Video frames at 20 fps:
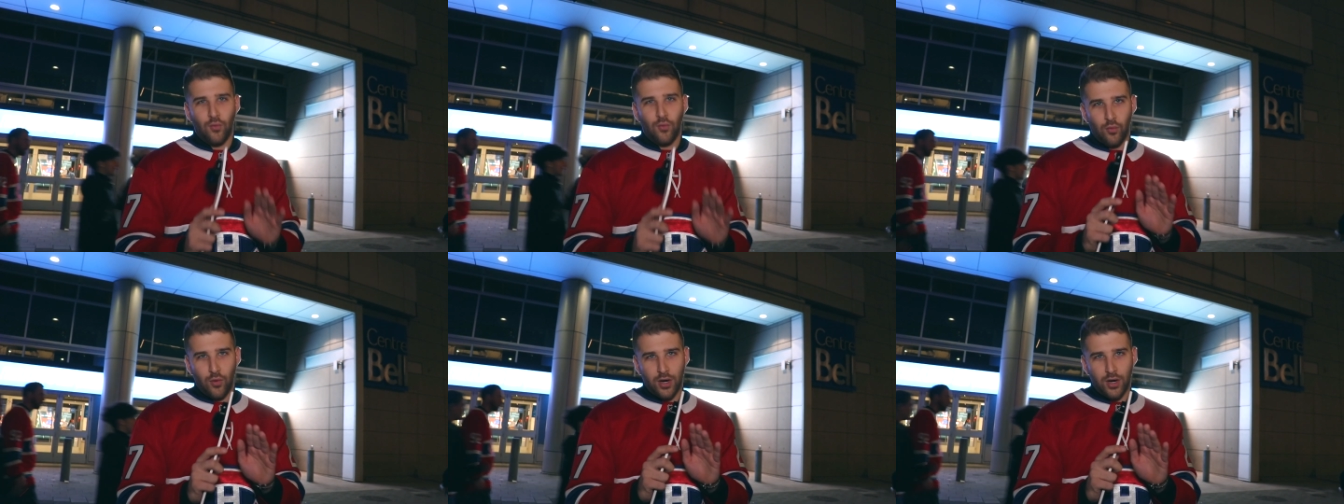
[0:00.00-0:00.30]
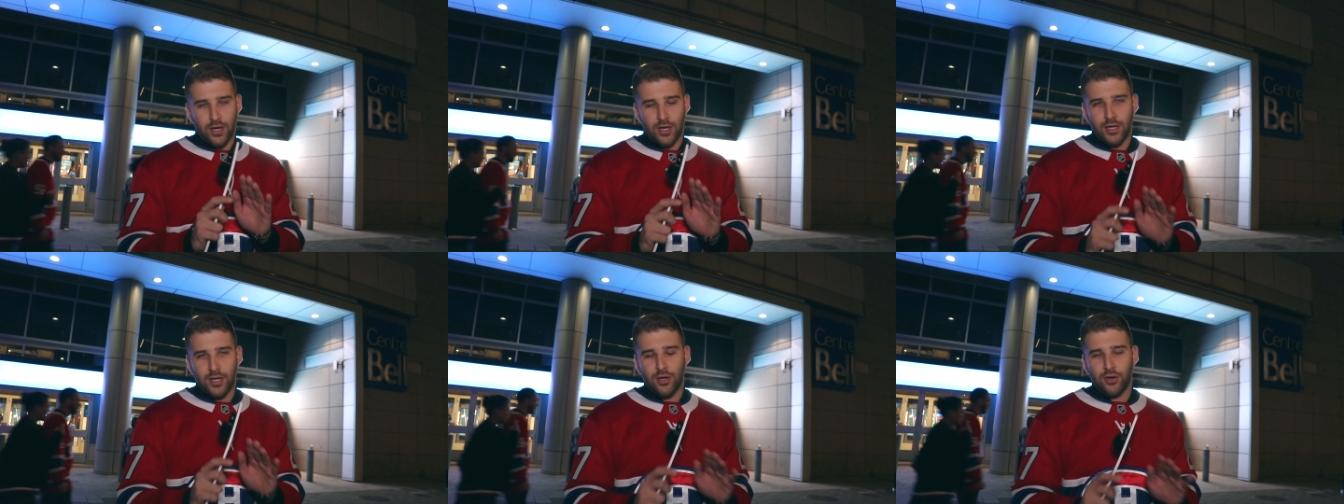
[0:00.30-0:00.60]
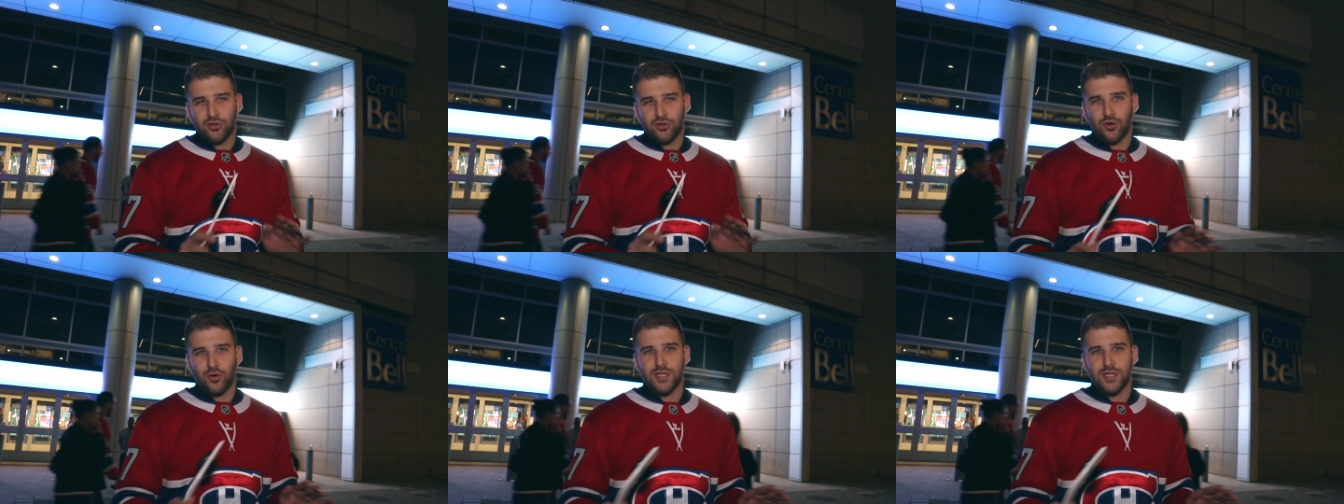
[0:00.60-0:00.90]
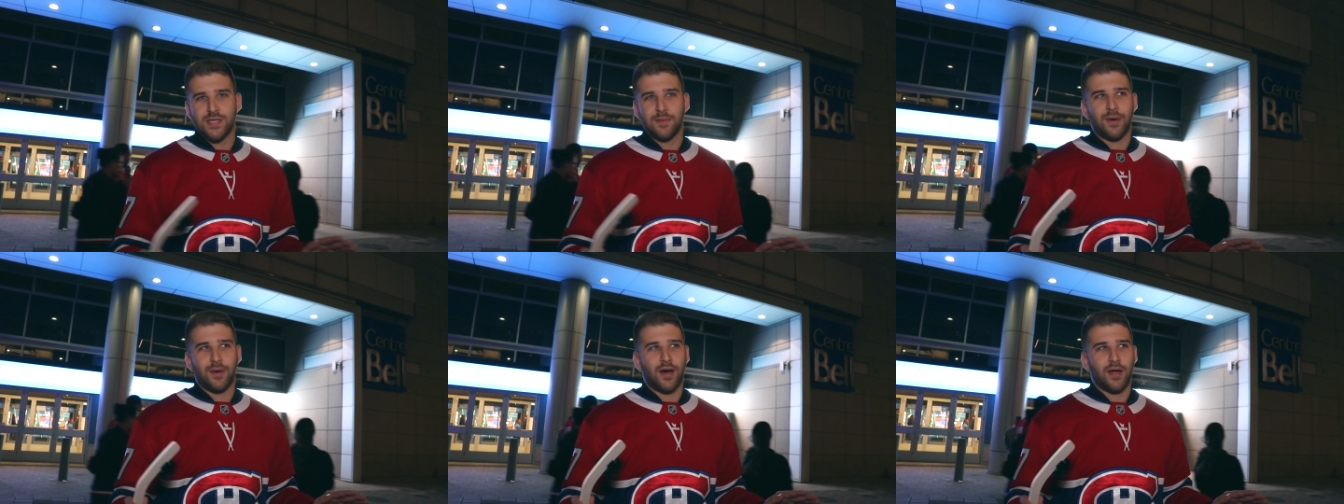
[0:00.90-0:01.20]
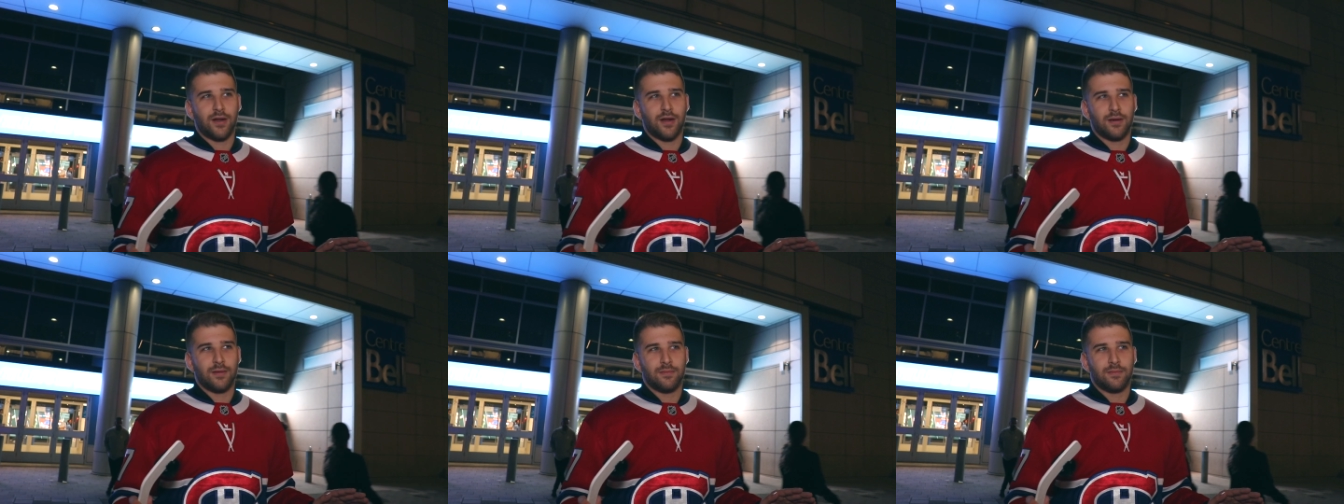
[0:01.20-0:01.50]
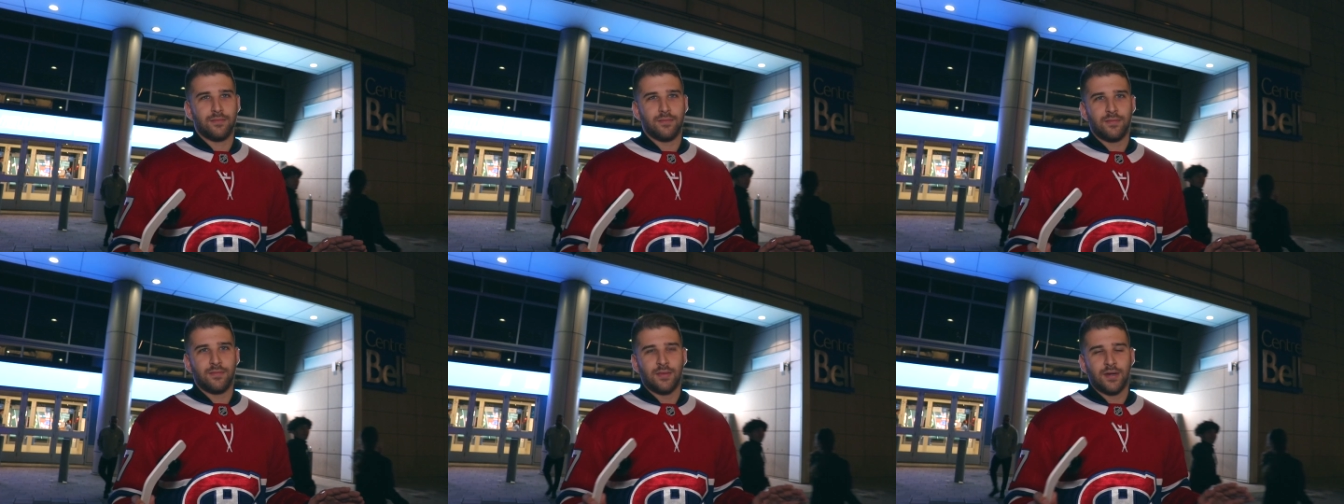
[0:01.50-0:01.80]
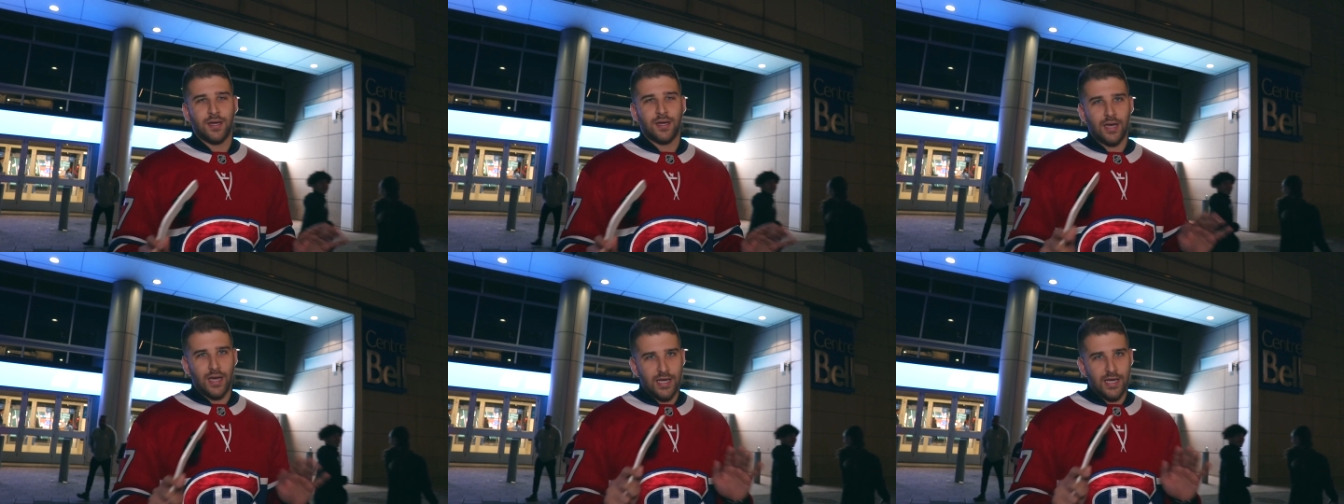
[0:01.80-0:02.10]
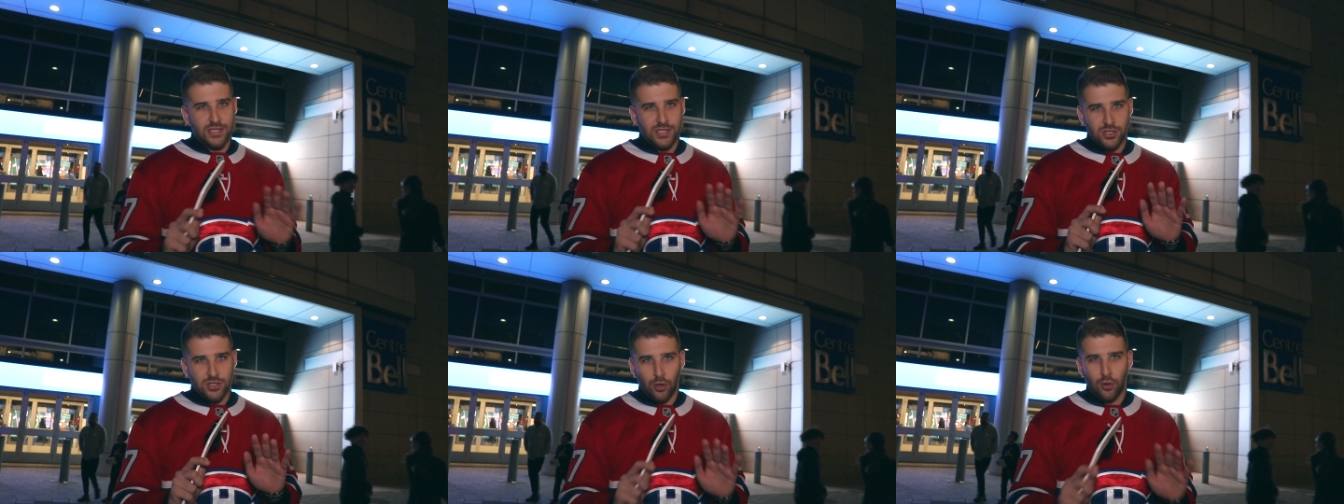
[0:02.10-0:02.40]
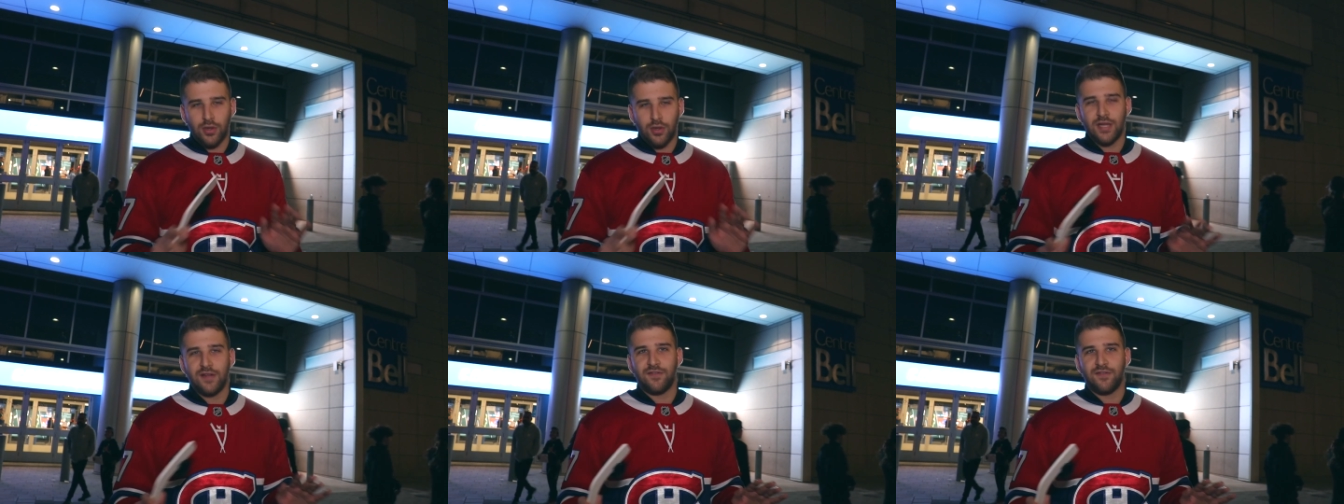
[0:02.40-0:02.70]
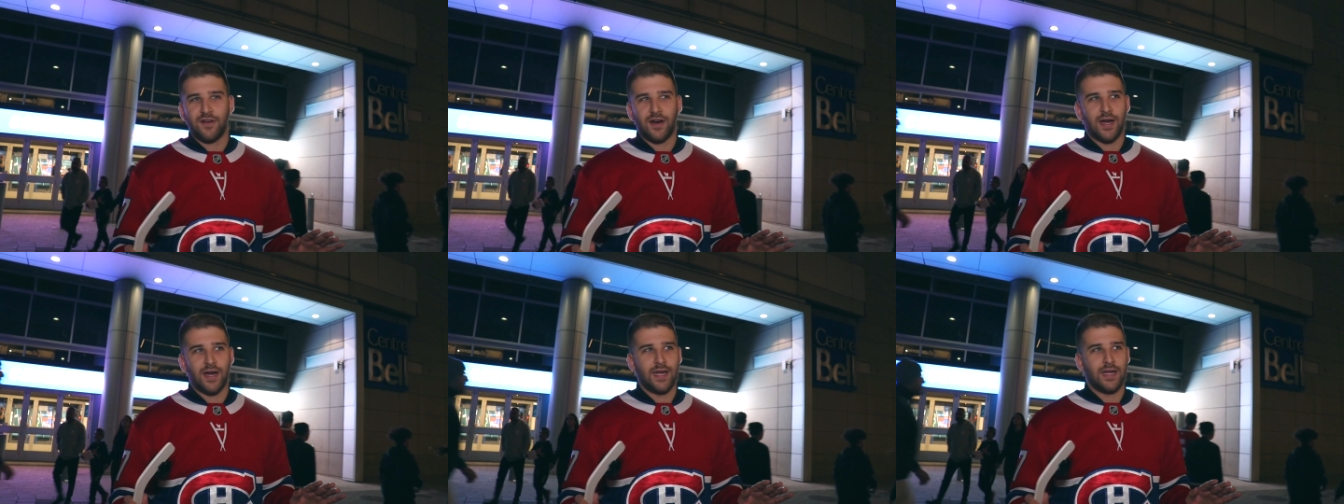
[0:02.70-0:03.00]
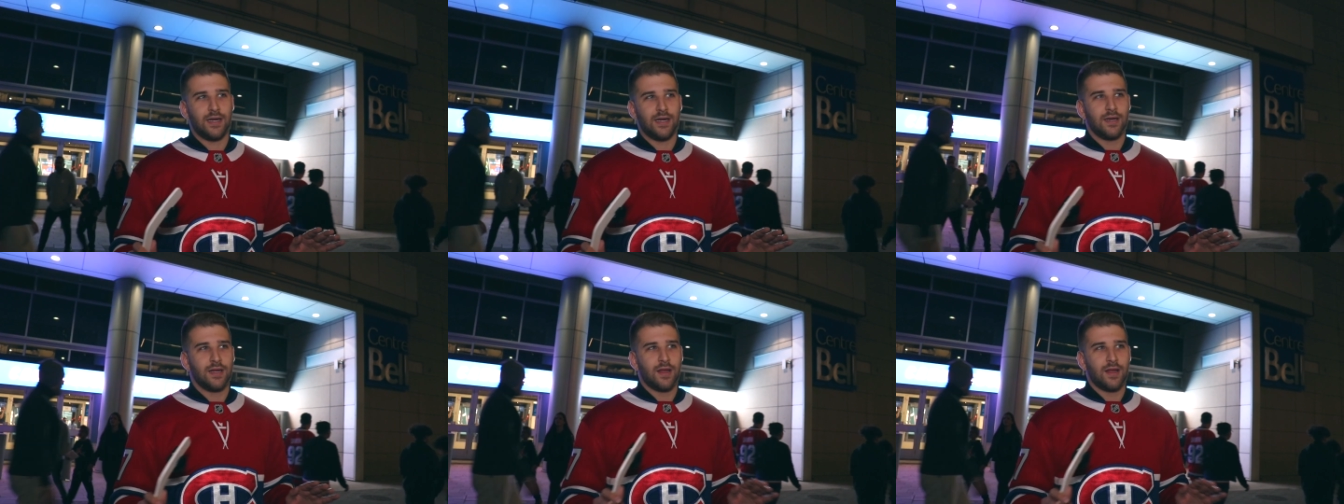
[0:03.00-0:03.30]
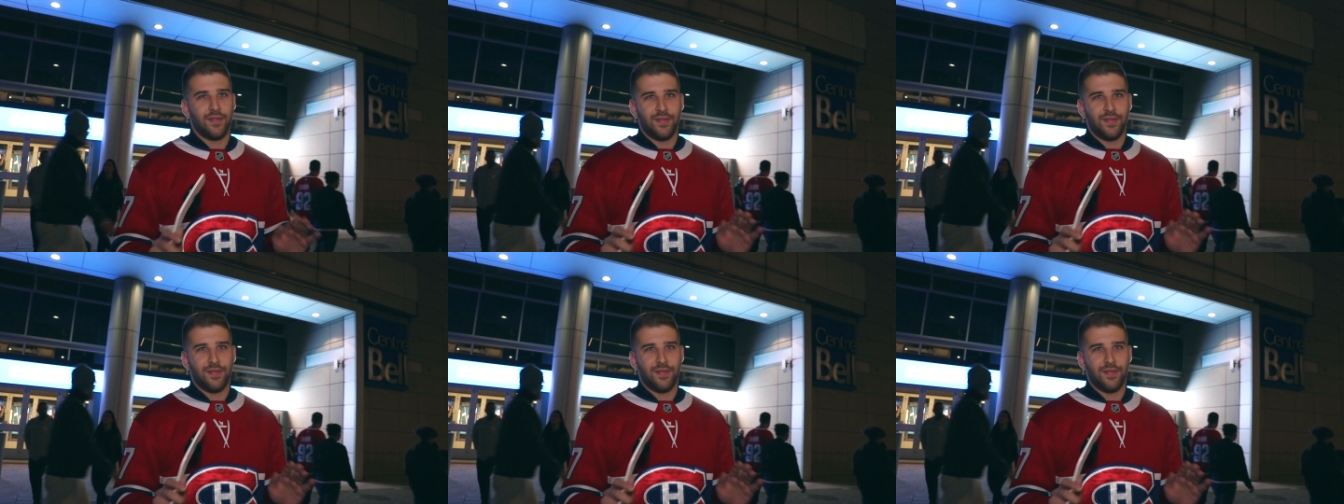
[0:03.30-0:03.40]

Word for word: We're going to go towards the bottom. It's totally fine.